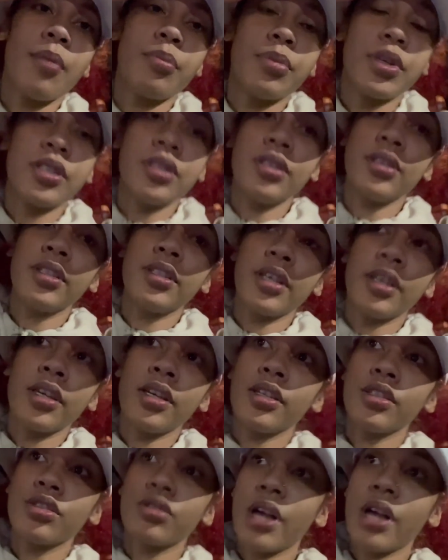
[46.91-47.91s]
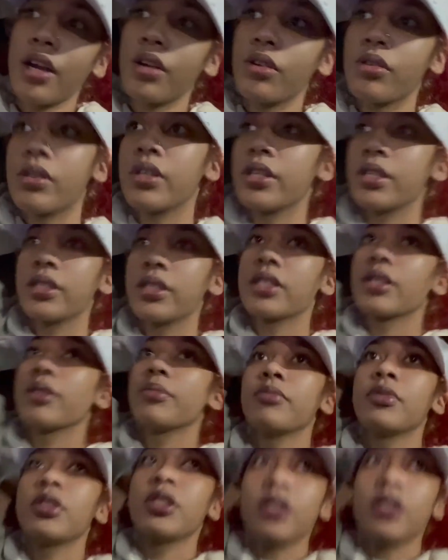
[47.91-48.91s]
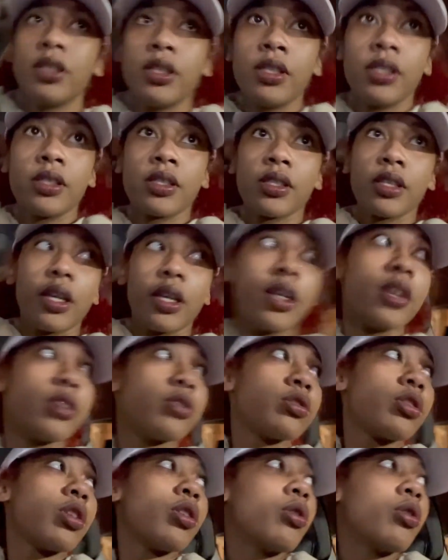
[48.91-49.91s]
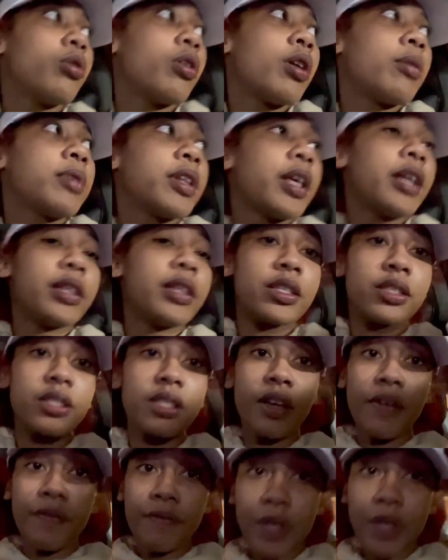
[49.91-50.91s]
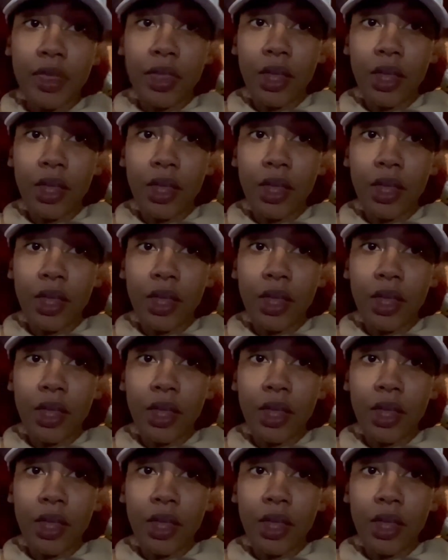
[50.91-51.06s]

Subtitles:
but she did try on some jeans. So I'm glad that she could fit